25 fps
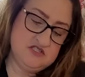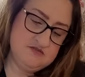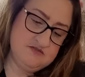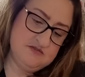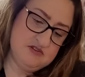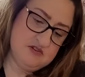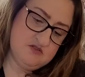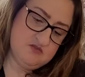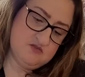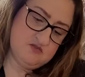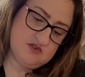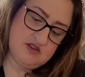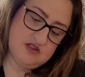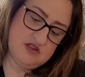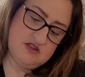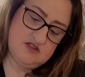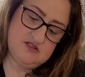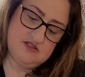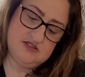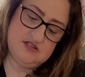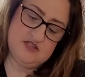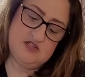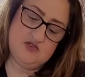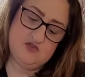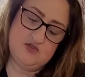What
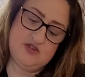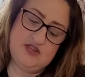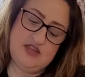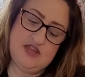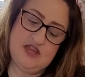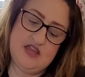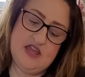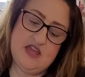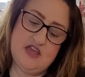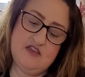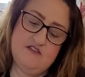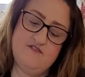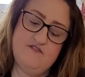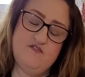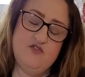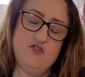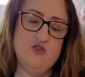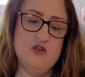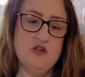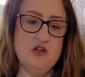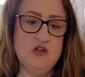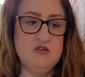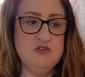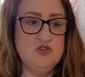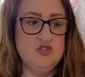else do we have
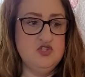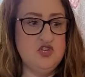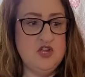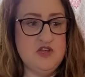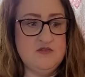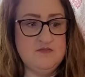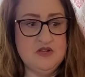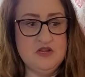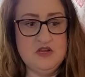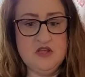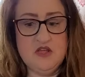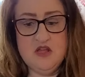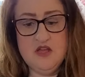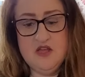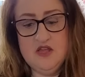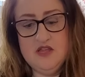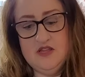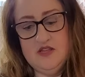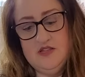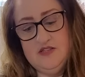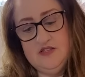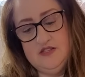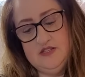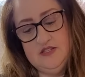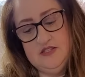for our
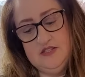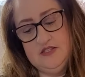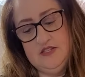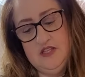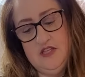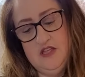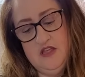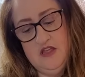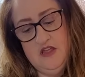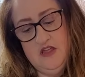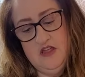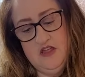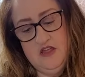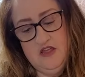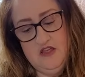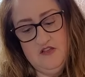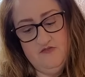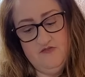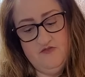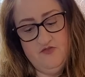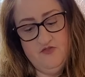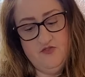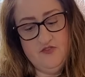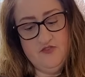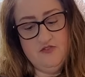Geminis?
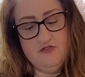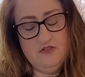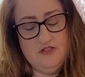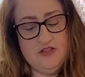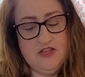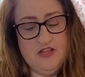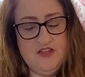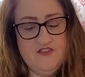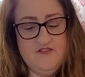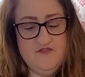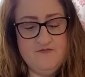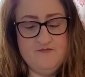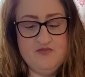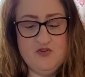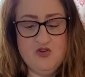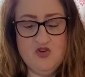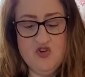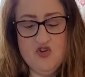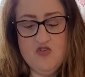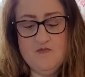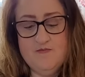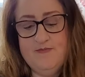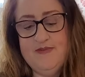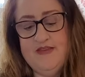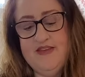For their life
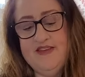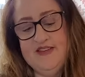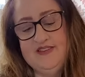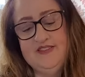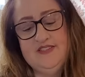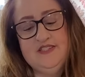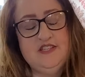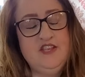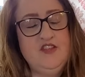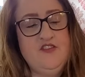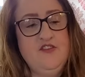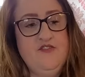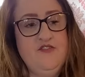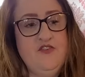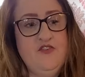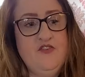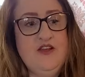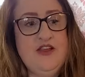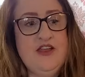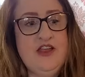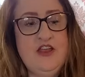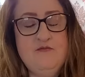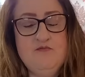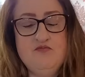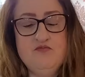purpose
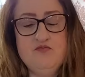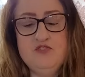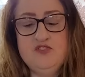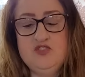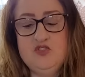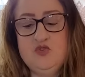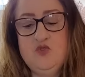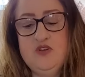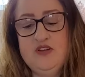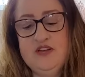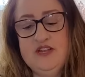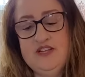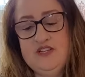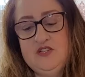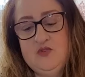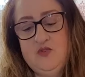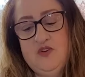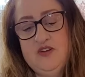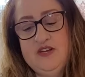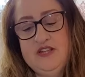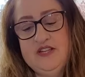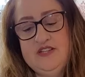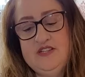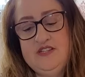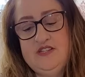for April
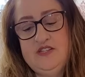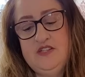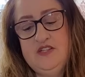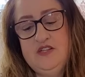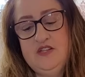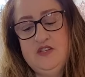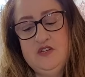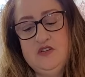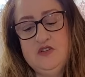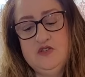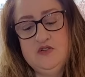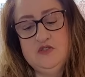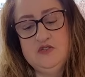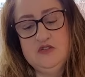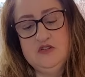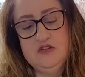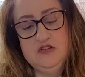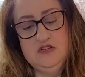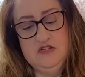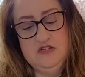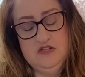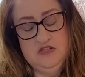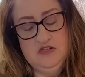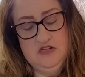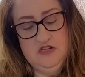2022.
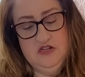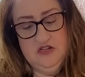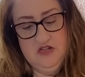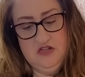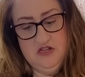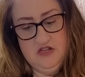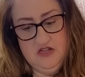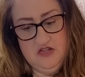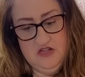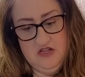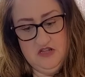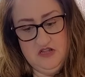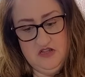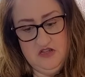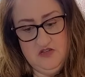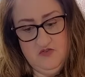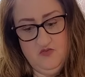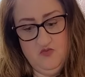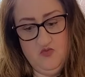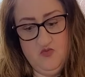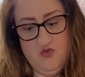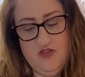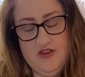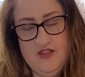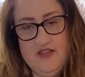
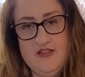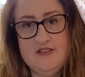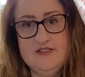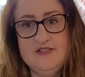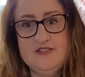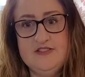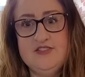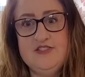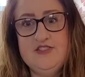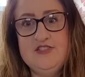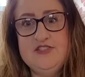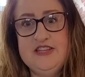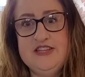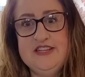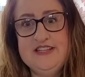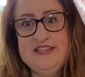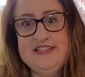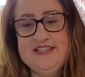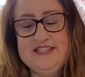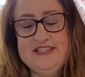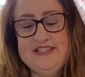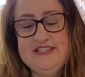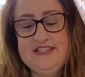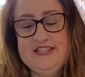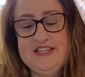What else do they
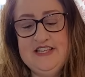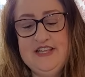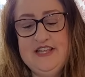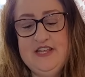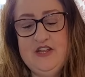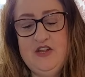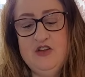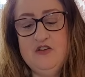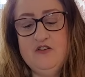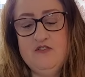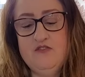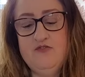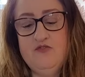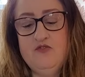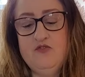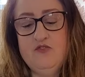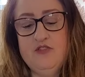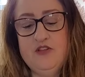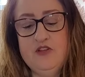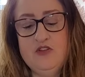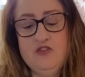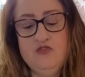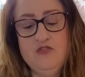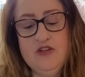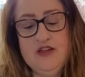need to hear for
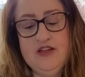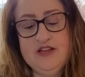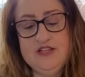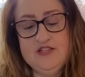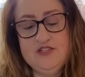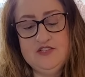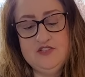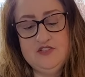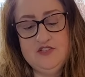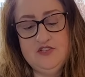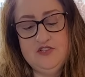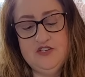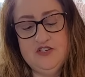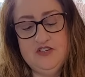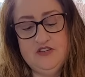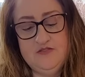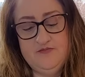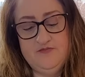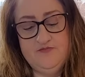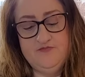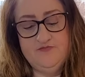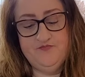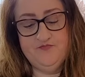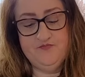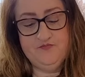their greatest
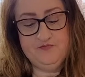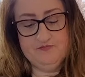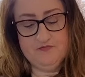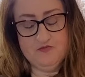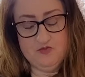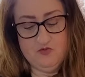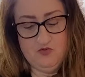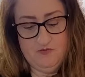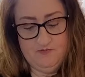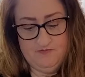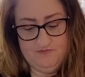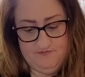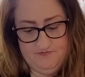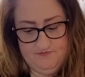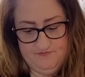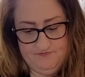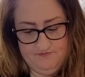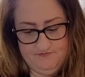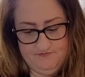good? Oop.